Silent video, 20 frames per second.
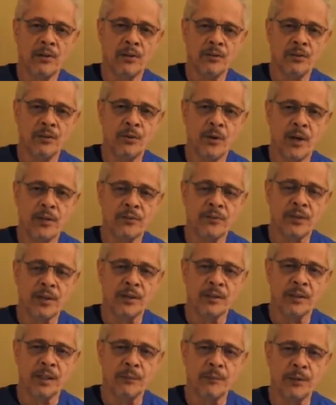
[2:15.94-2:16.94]
USA
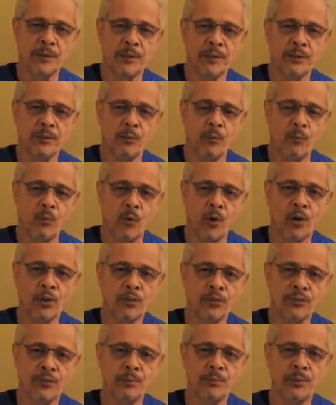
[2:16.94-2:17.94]
Limited
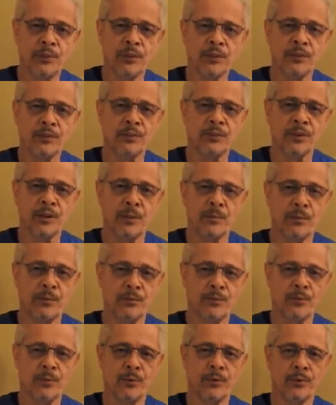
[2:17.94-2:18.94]
wants to be at the table
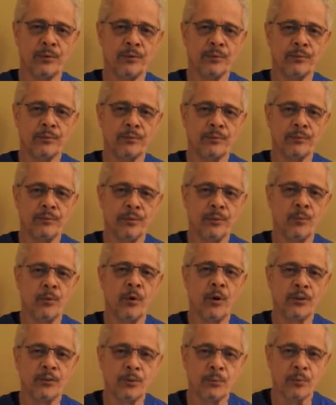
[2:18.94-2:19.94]
for you. We
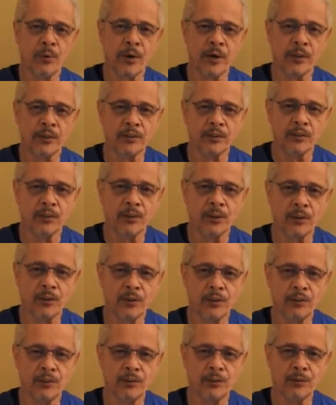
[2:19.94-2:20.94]
want to bring an
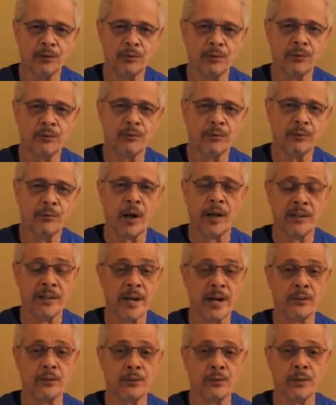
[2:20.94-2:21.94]
attorney to you. Right
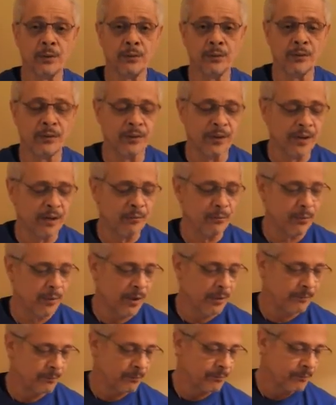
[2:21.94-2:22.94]
now, you know you don't have
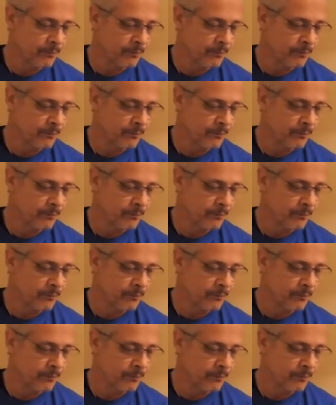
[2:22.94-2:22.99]
one.